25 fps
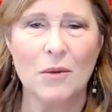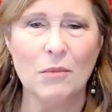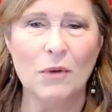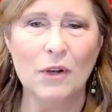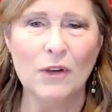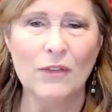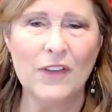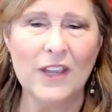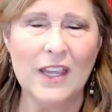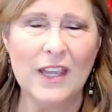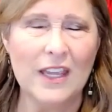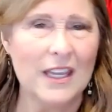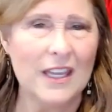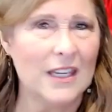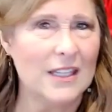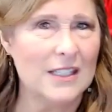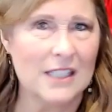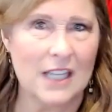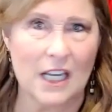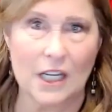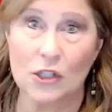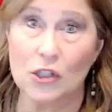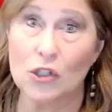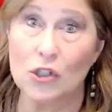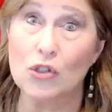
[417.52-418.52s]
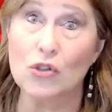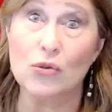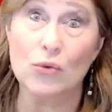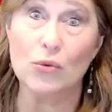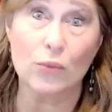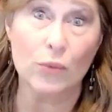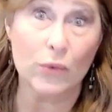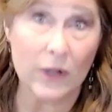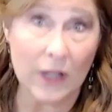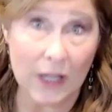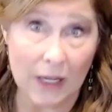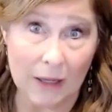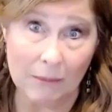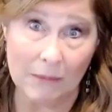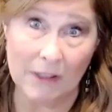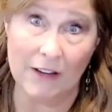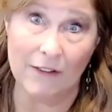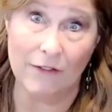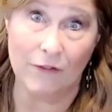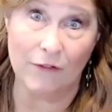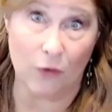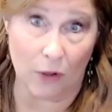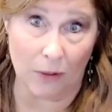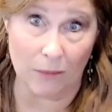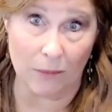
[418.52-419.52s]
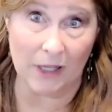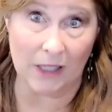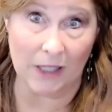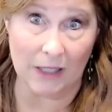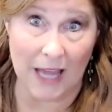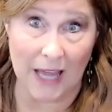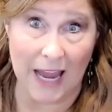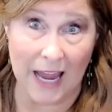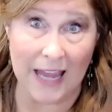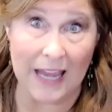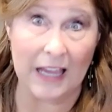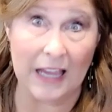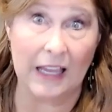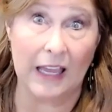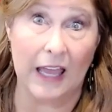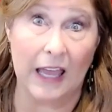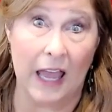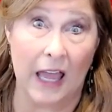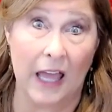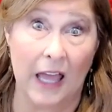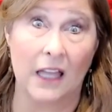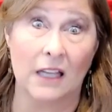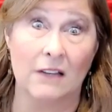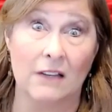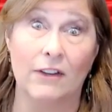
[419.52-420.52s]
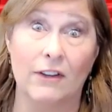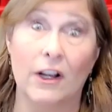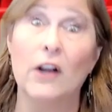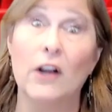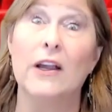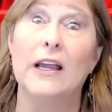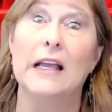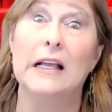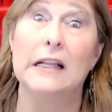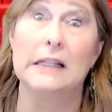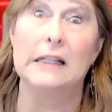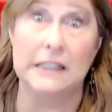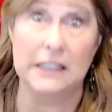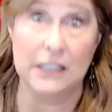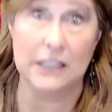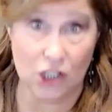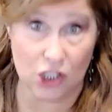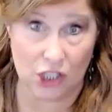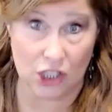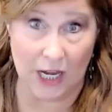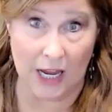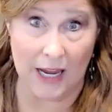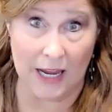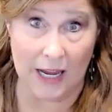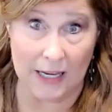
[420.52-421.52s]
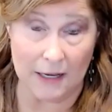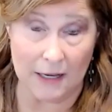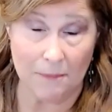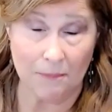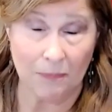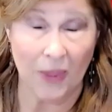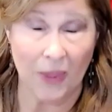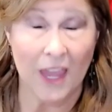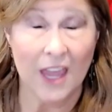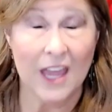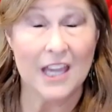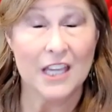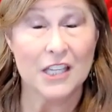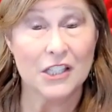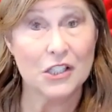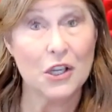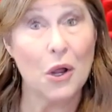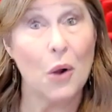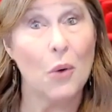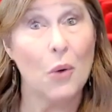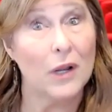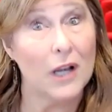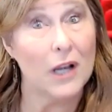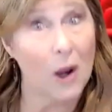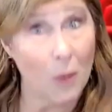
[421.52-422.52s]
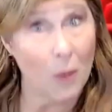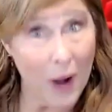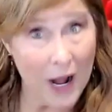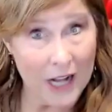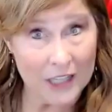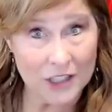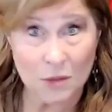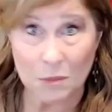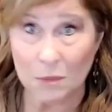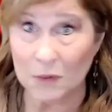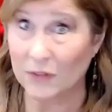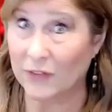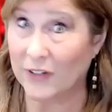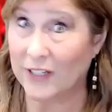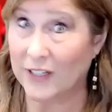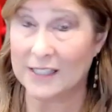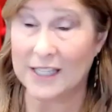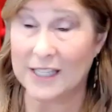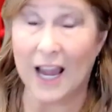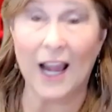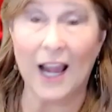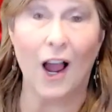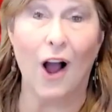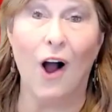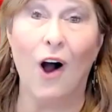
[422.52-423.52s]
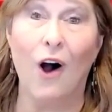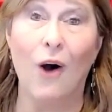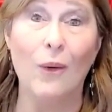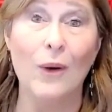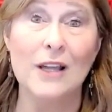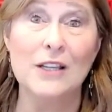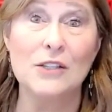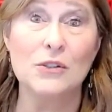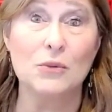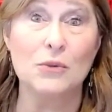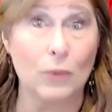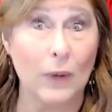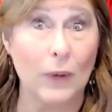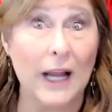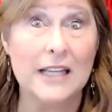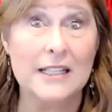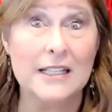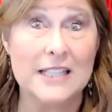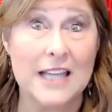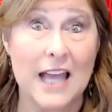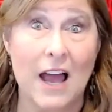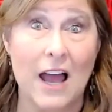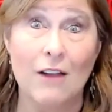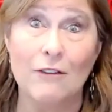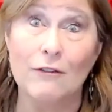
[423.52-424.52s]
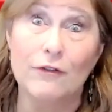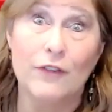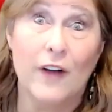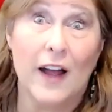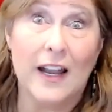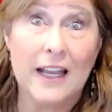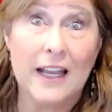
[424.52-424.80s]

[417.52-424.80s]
the movie is extremely formulaic and very cliched. So when I watch movies, I always write down